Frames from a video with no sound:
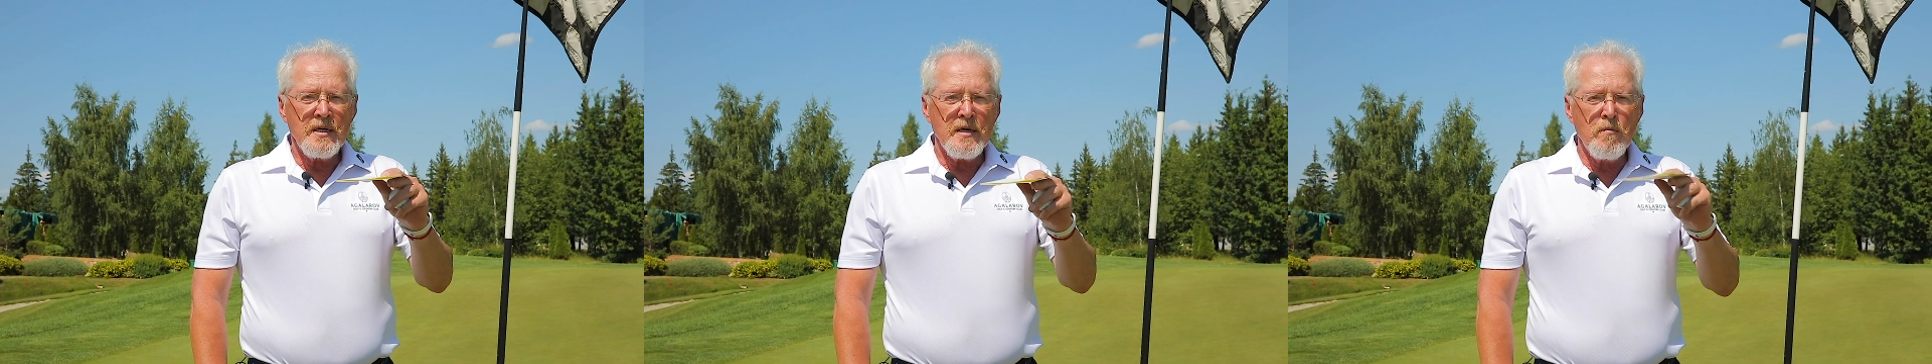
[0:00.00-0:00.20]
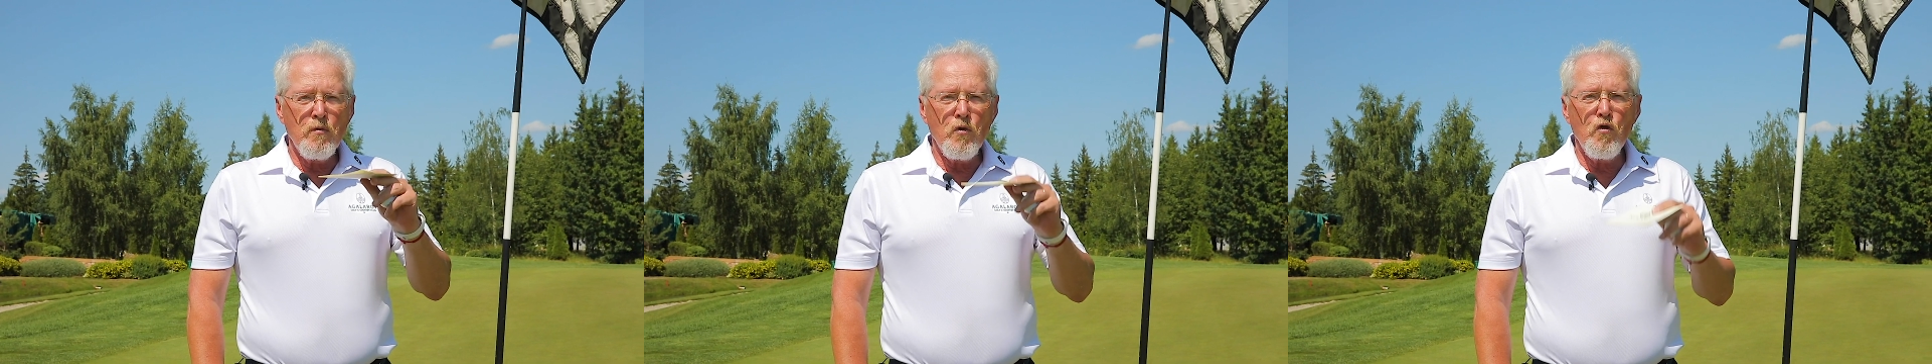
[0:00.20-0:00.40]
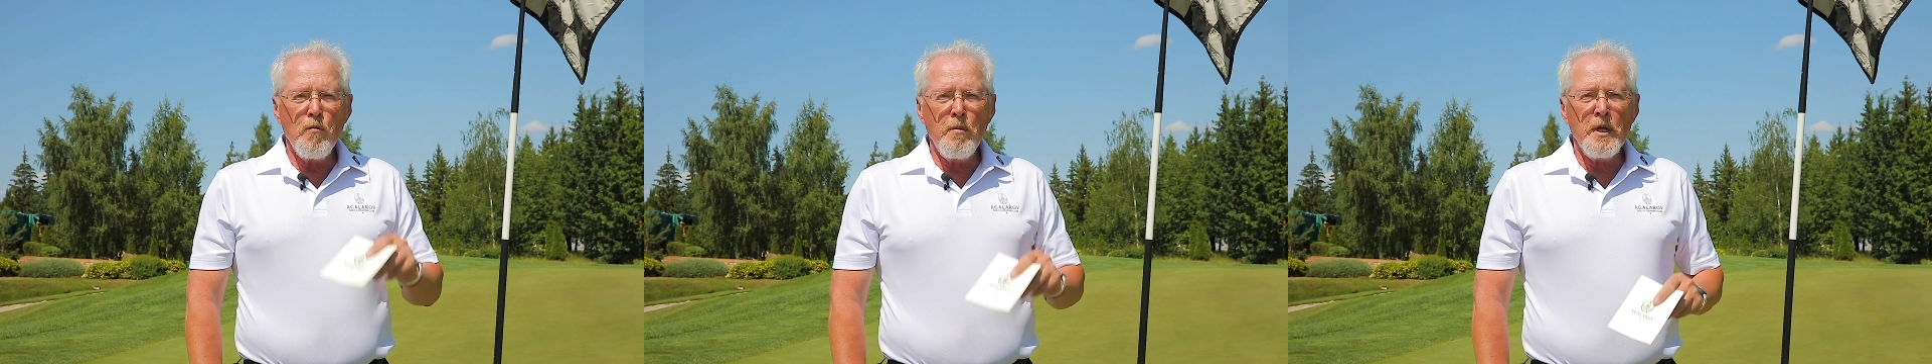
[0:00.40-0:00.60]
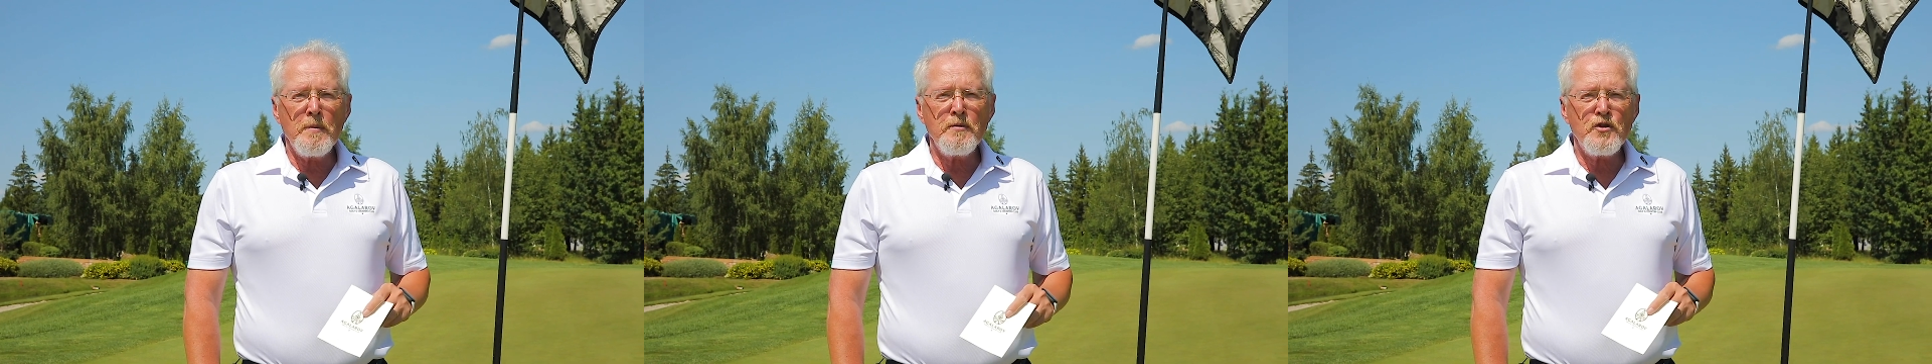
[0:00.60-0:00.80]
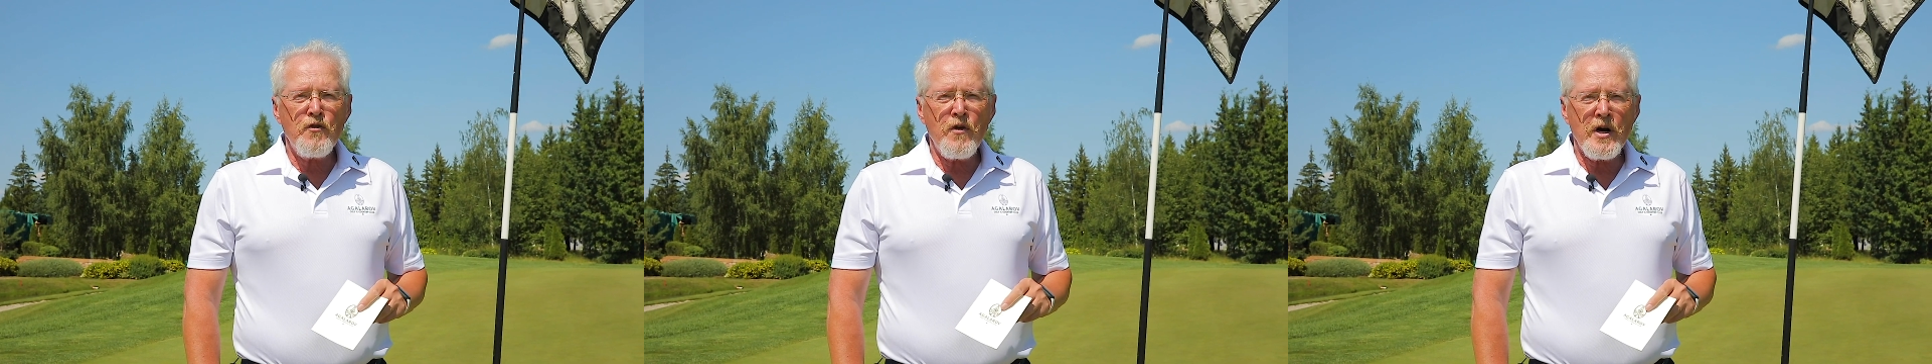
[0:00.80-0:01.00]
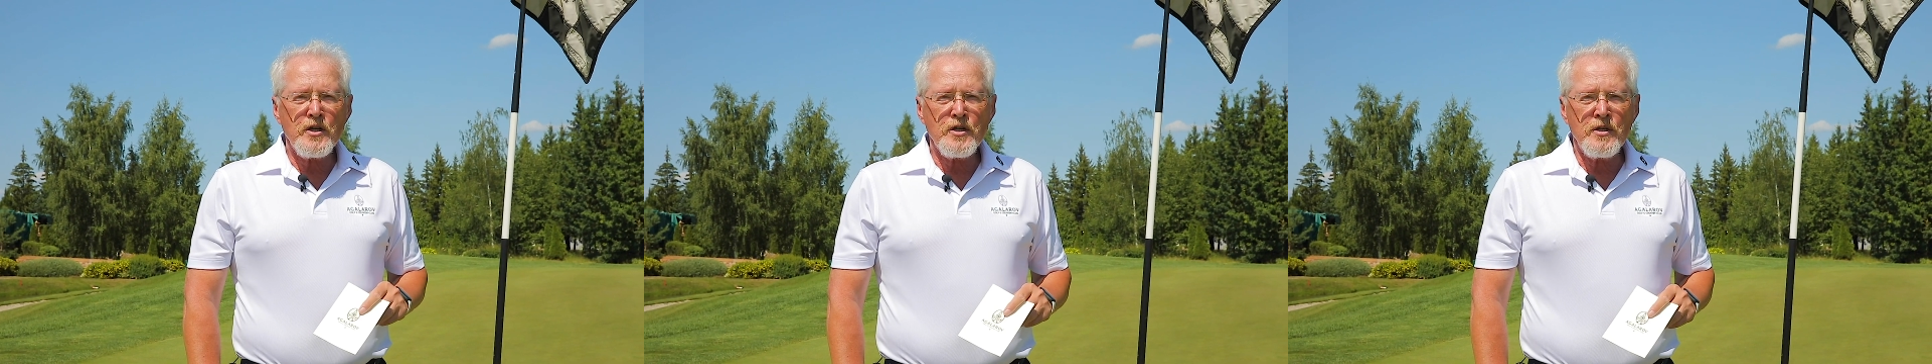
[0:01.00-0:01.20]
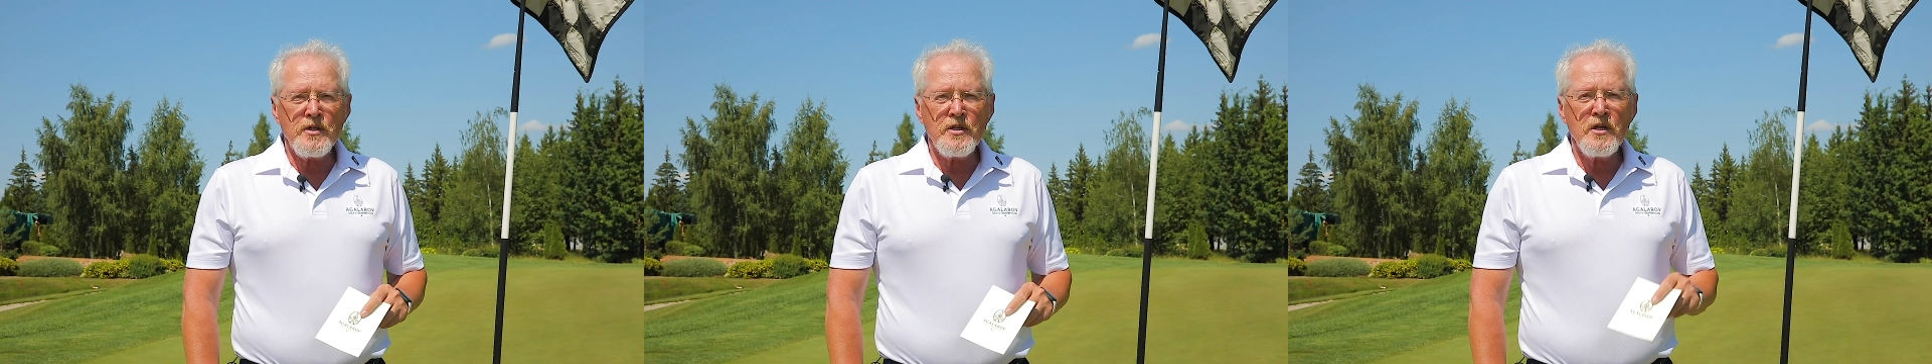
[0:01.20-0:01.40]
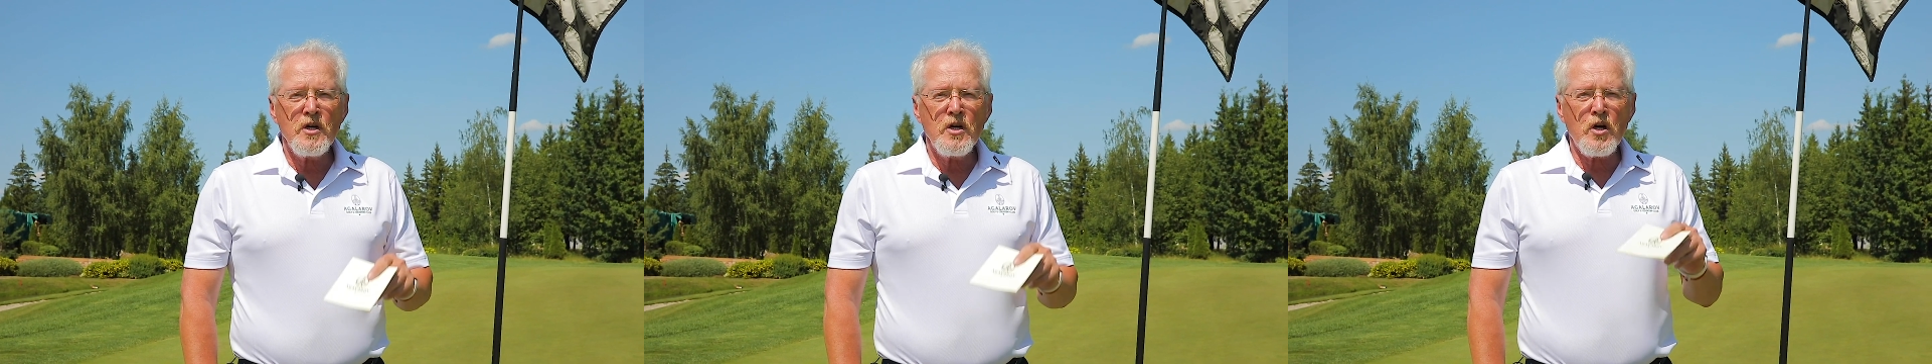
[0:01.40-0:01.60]
immovable
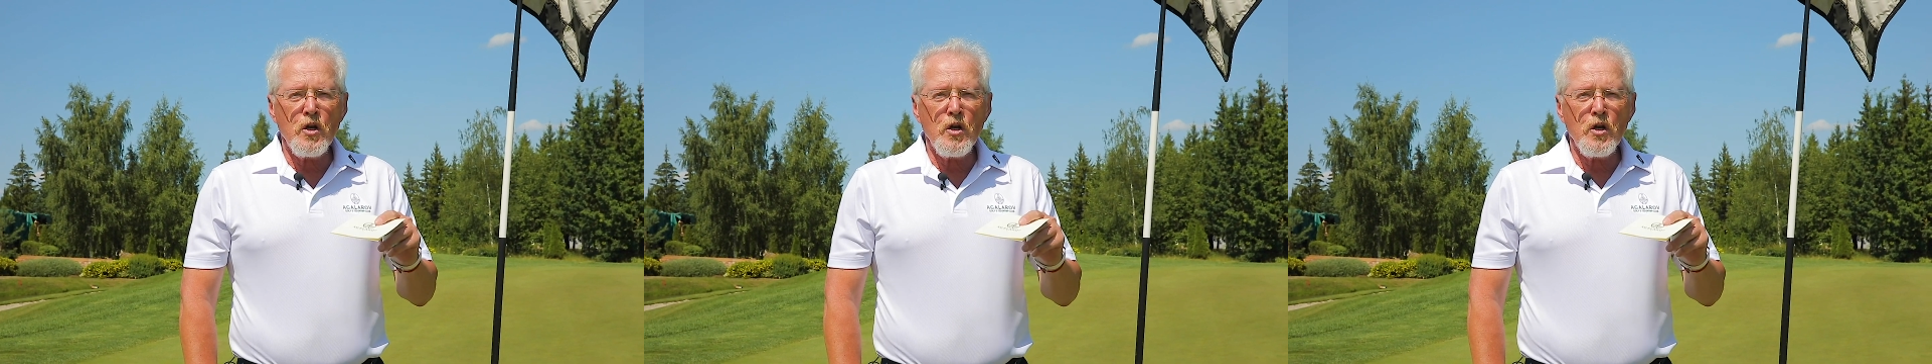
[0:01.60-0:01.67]
obstructions